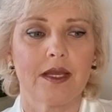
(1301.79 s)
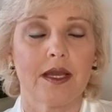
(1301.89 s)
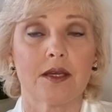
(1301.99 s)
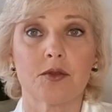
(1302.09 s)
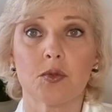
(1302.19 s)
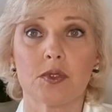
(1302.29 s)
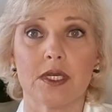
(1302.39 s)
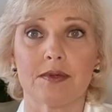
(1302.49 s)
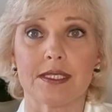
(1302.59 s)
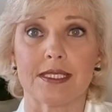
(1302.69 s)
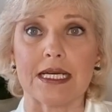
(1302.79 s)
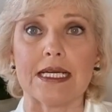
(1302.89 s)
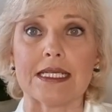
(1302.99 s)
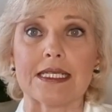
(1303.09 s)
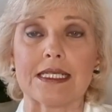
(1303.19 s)
I thought I was
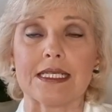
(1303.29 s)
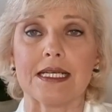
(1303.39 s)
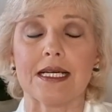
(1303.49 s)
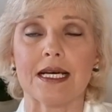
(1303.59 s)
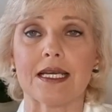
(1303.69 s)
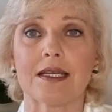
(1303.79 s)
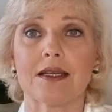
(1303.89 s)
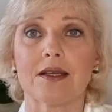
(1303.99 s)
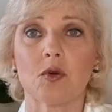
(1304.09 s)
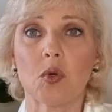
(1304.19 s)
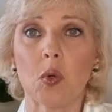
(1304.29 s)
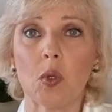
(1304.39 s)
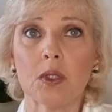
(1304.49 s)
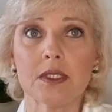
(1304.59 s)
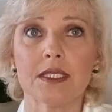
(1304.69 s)
dying. I
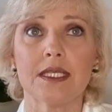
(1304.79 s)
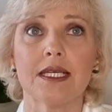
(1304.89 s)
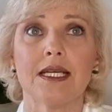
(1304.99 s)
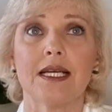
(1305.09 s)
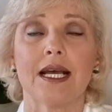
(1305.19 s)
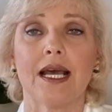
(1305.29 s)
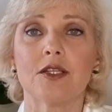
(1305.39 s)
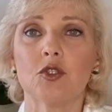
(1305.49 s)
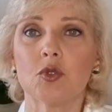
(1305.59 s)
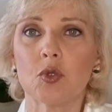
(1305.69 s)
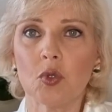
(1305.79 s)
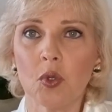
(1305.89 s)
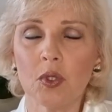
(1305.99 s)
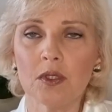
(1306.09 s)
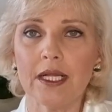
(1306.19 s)
had to
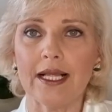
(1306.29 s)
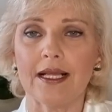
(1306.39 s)
crawl